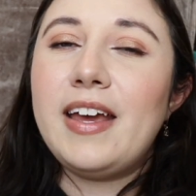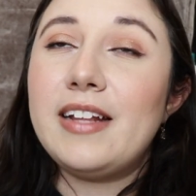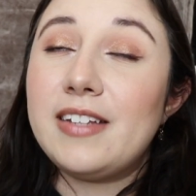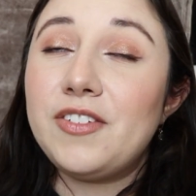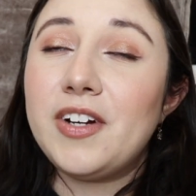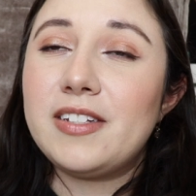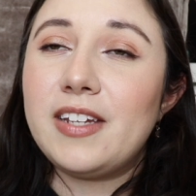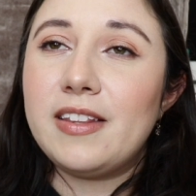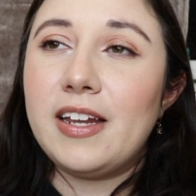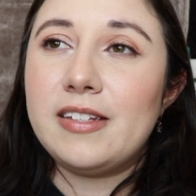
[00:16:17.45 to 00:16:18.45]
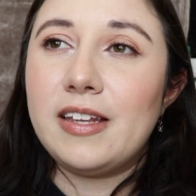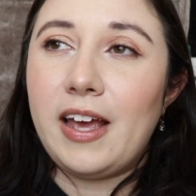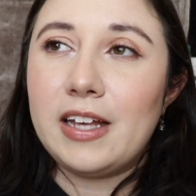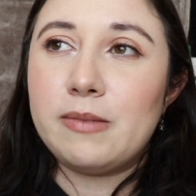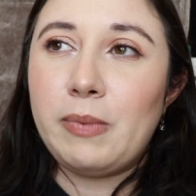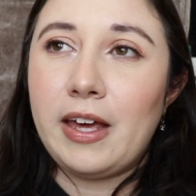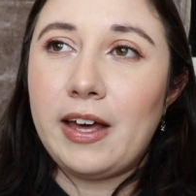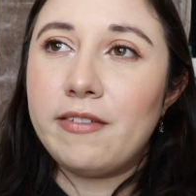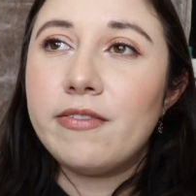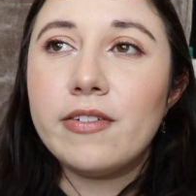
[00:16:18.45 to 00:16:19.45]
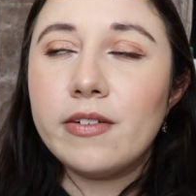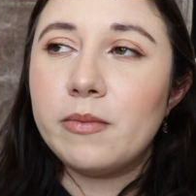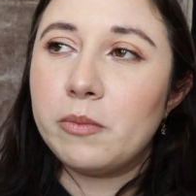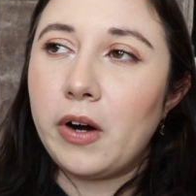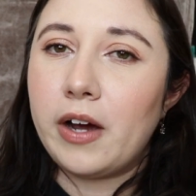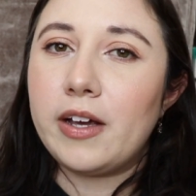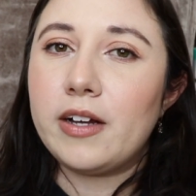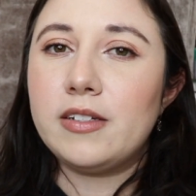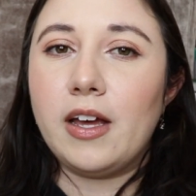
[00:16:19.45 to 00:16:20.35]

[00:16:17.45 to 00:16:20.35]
It's interesting that it's an SPF product.